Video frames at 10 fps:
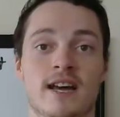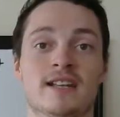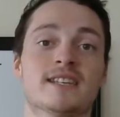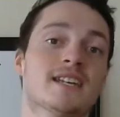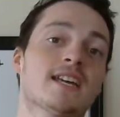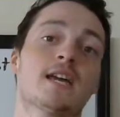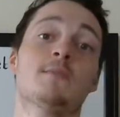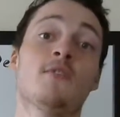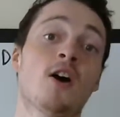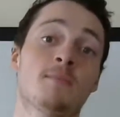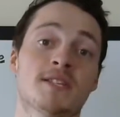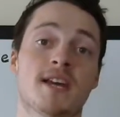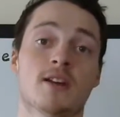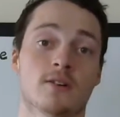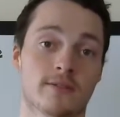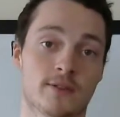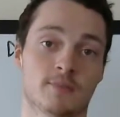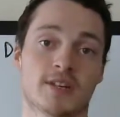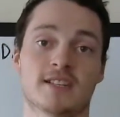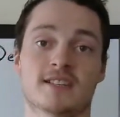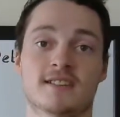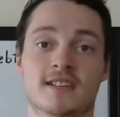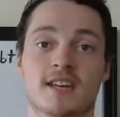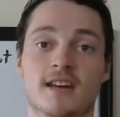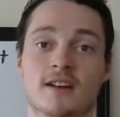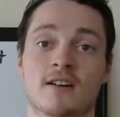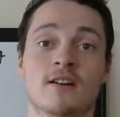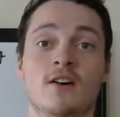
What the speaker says: It's like a game of hot potato if you played this as a kid.